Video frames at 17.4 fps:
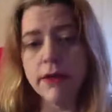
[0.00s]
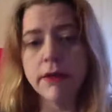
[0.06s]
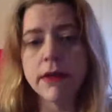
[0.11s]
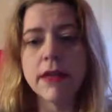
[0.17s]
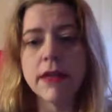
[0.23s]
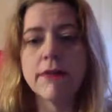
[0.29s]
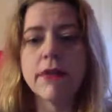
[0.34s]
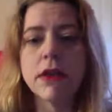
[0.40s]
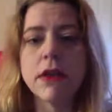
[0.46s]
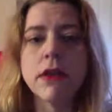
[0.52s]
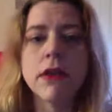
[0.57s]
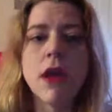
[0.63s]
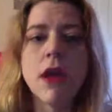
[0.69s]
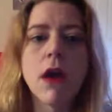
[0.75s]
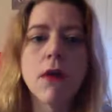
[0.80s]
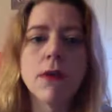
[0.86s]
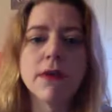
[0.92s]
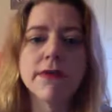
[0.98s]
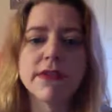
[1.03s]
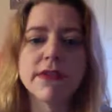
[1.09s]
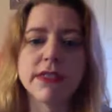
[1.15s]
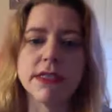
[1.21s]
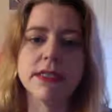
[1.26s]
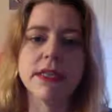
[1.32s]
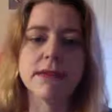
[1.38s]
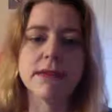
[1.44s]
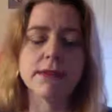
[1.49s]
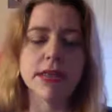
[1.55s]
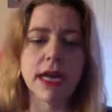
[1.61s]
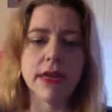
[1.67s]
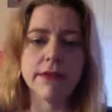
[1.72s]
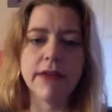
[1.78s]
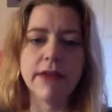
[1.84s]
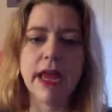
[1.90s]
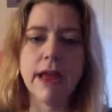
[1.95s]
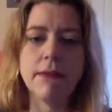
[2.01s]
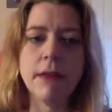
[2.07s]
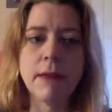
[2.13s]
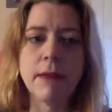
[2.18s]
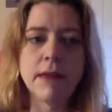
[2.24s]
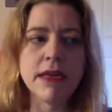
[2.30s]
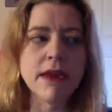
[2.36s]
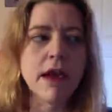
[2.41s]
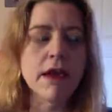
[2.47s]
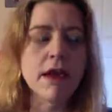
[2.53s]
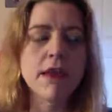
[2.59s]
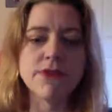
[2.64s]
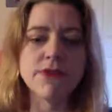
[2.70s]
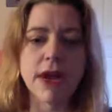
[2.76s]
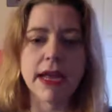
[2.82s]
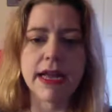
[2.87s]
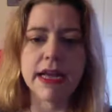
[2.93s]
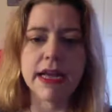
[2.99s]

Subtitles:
even know if it's the same style of game. I mean, none of the Dragon Age